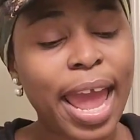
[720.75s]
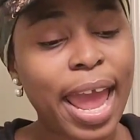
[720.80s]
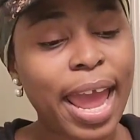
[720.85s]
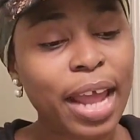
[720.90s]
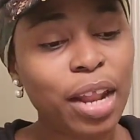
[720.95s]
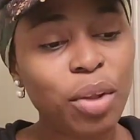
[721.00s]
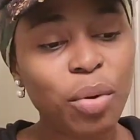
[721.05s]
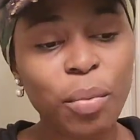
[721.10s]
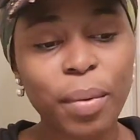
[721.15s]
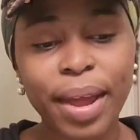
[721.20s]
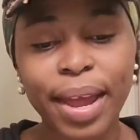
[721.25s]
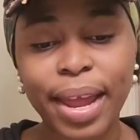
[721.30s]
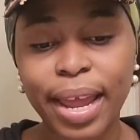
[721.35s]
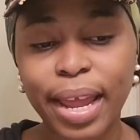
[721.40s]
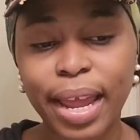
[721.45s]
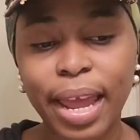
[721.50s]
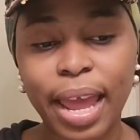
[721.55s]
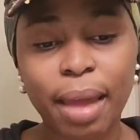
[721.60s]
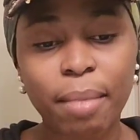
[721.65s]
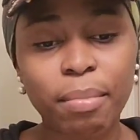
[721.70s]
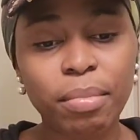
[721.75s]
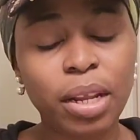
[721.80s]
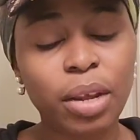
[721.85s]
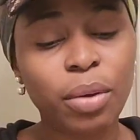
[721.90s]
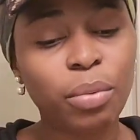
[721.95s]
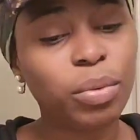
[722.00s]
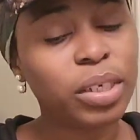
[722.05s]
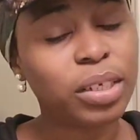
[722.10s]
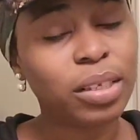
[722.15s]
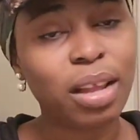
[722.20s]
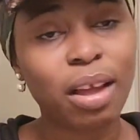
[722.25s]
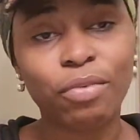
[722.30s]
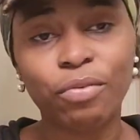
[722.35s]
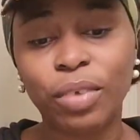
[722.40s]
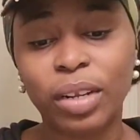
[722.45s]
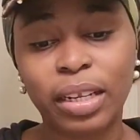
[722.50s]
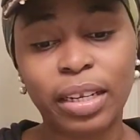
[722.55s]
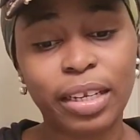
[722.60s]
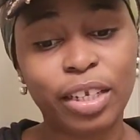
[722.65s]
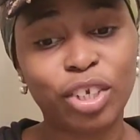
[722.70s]
Anyway, Emily was not
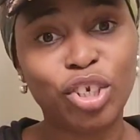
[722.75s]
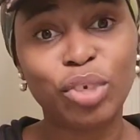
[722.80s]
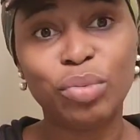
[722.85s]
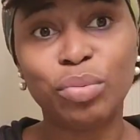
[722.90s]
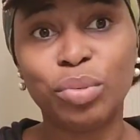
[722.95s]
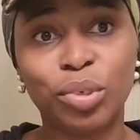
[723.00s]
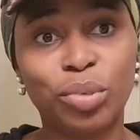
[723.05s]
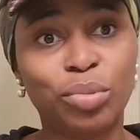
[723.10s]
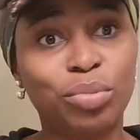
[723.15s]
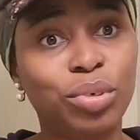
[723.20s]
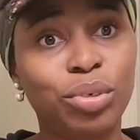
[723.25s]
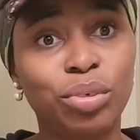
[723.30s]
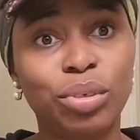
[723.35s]
feeling it. She was